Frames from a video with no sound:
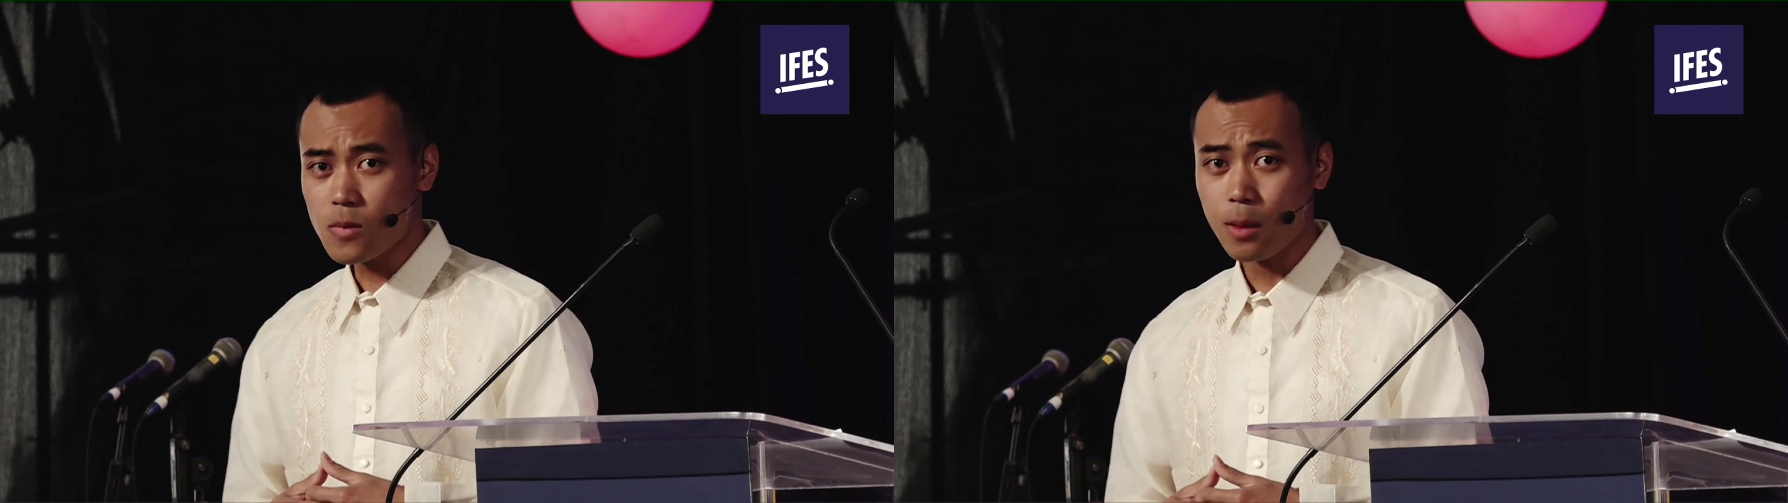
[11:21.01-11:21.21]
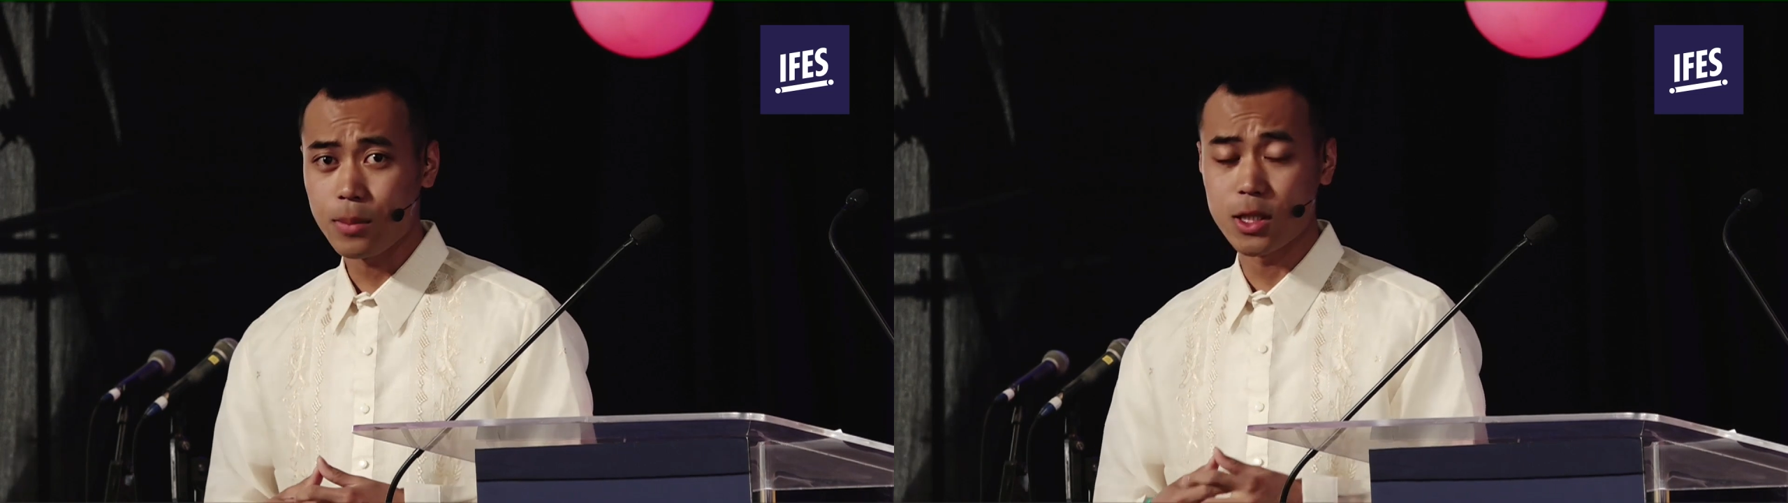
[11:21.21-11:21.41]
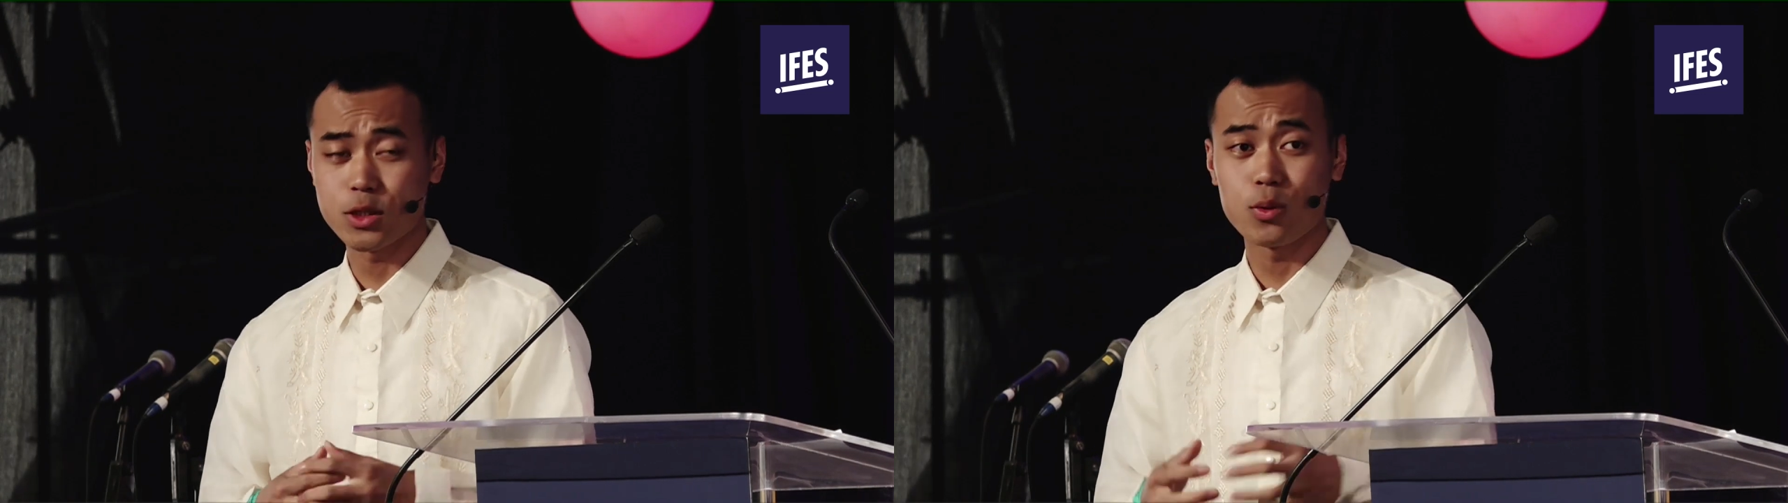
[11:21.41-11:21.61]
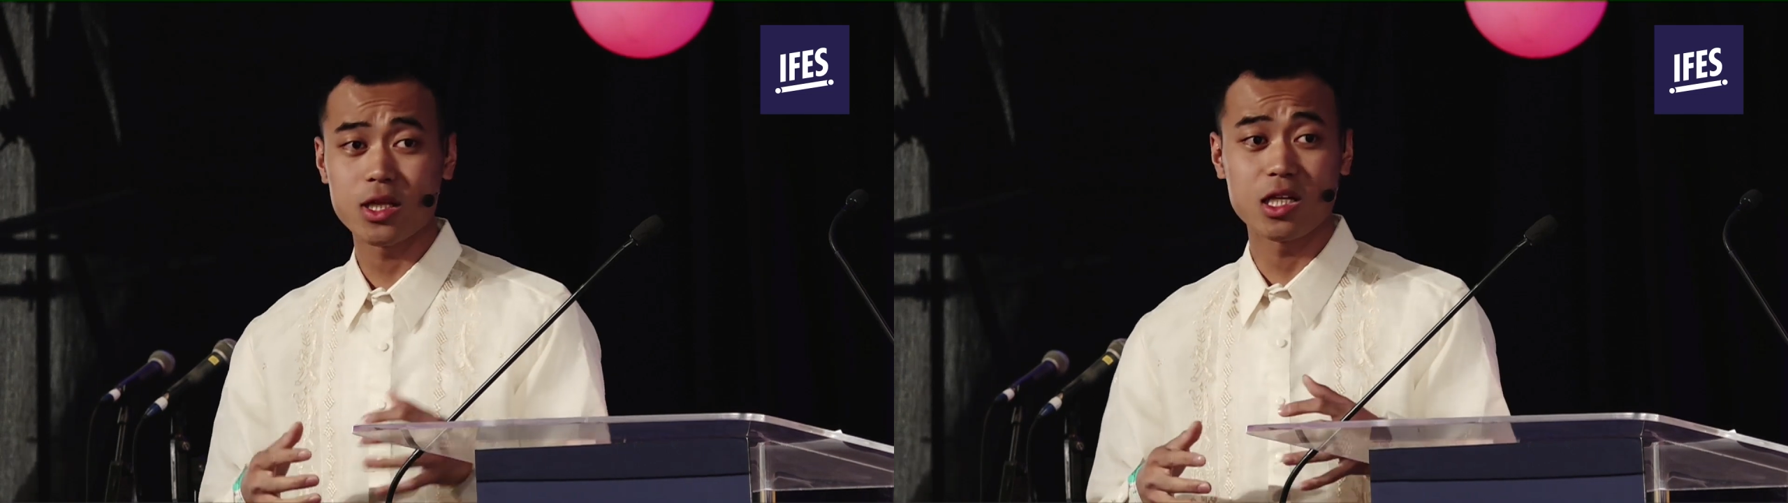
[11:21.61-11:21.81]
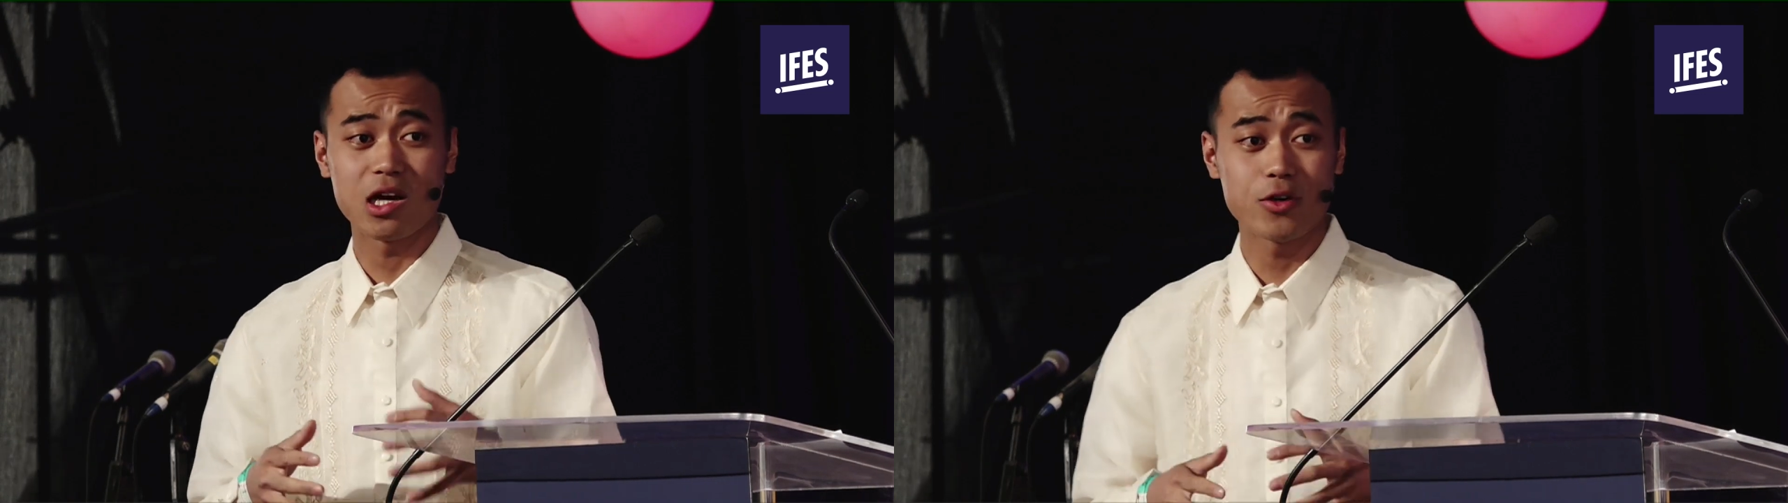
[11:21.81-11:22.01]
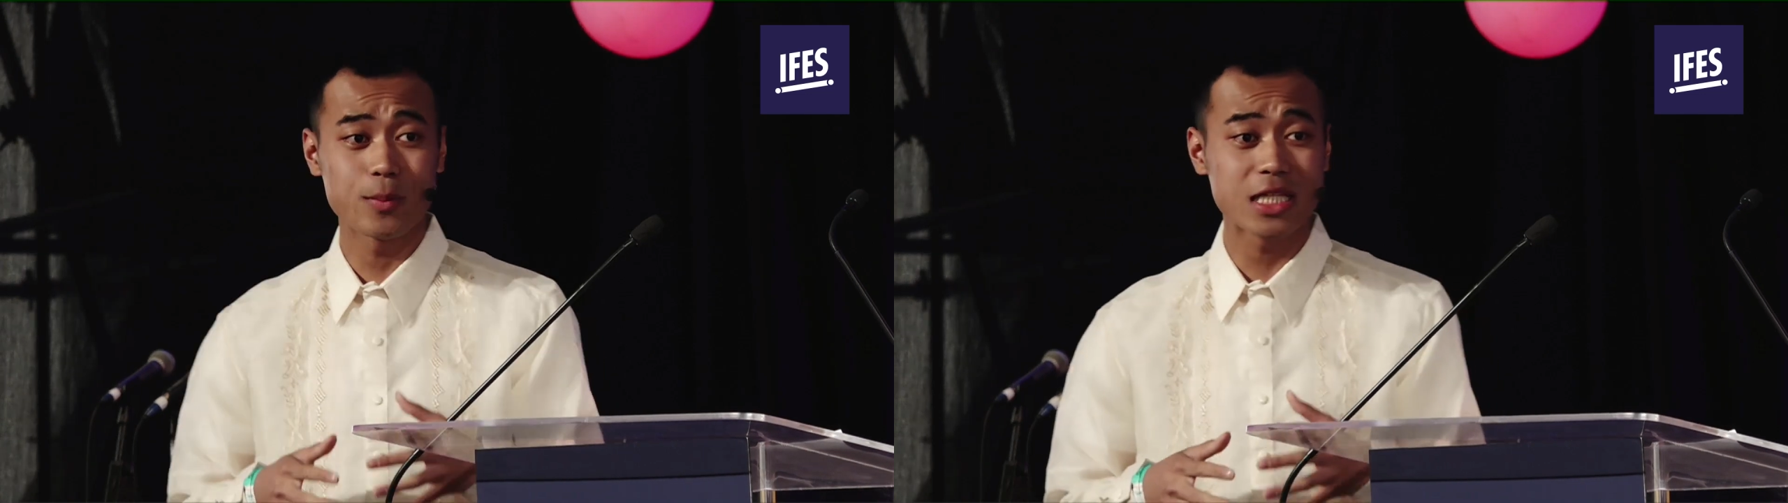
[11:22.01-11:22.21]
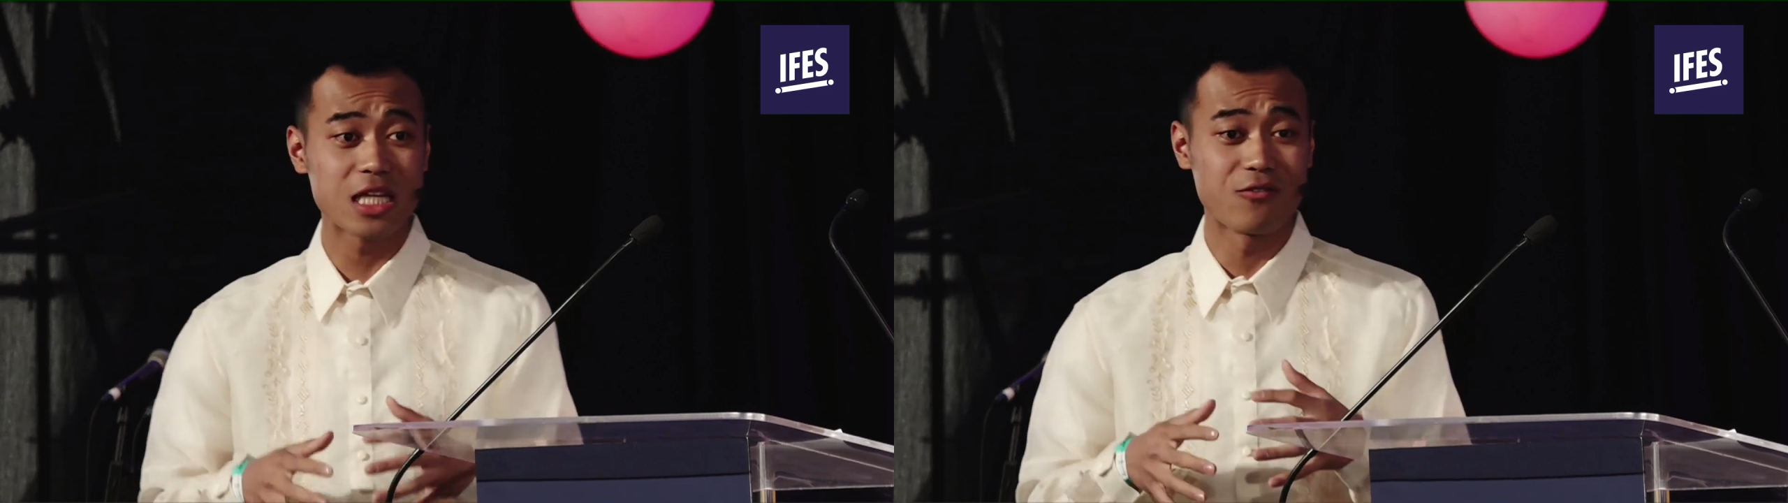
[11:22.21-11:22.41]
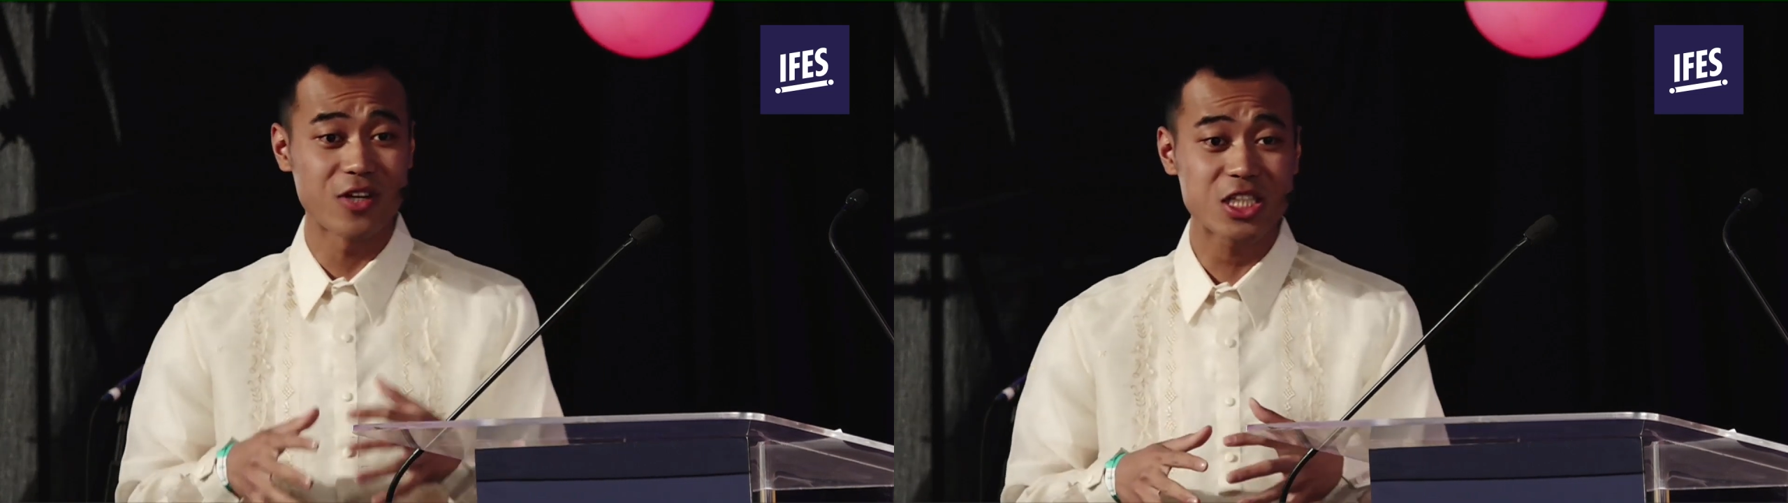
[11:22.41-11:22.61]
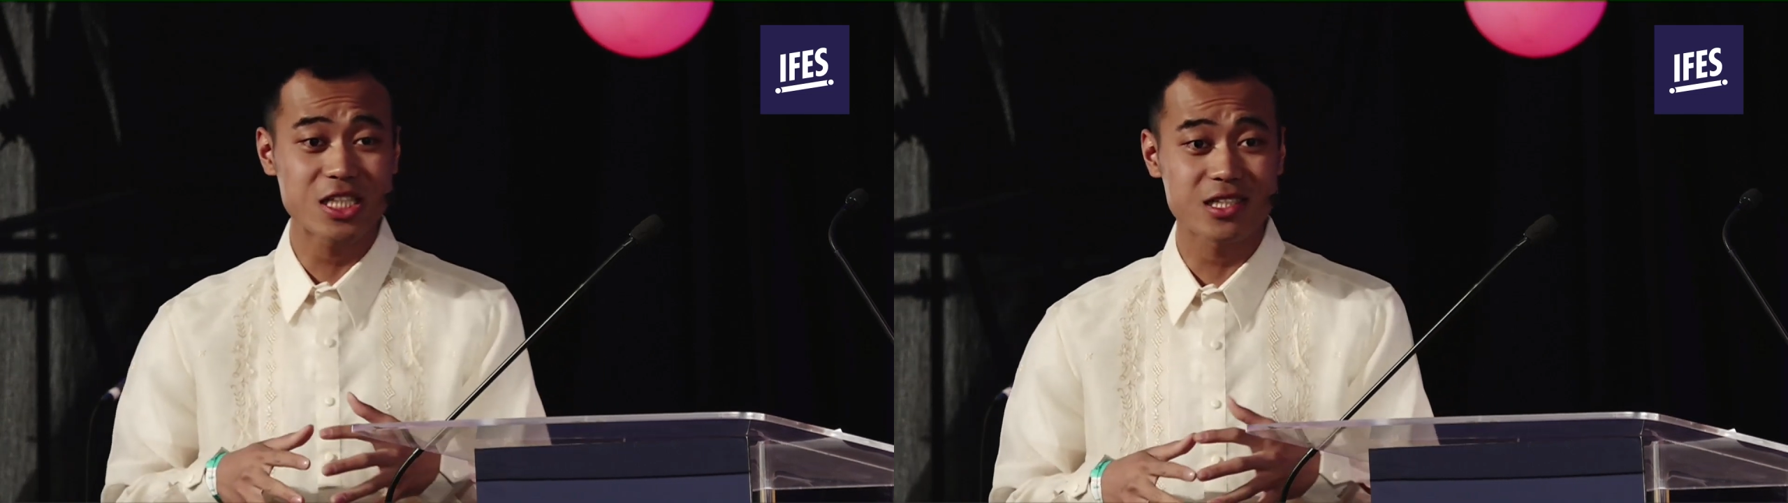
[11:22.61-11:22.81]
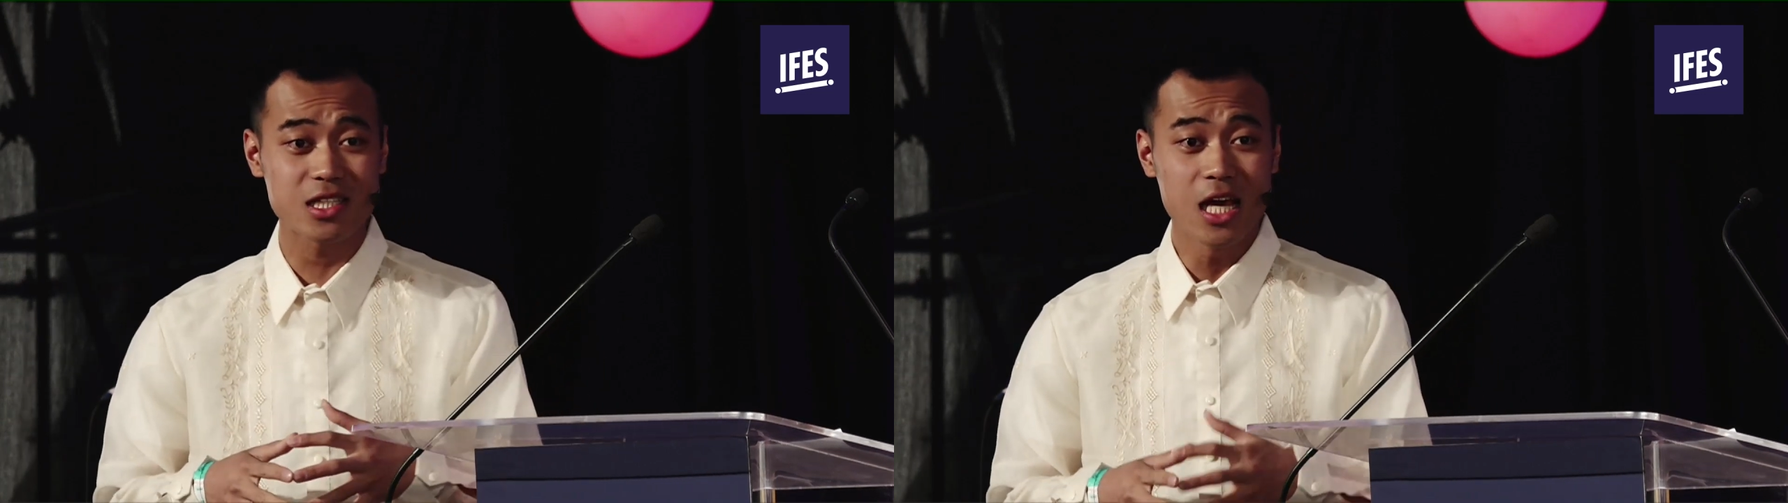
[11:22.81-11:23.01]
Because what the government envisions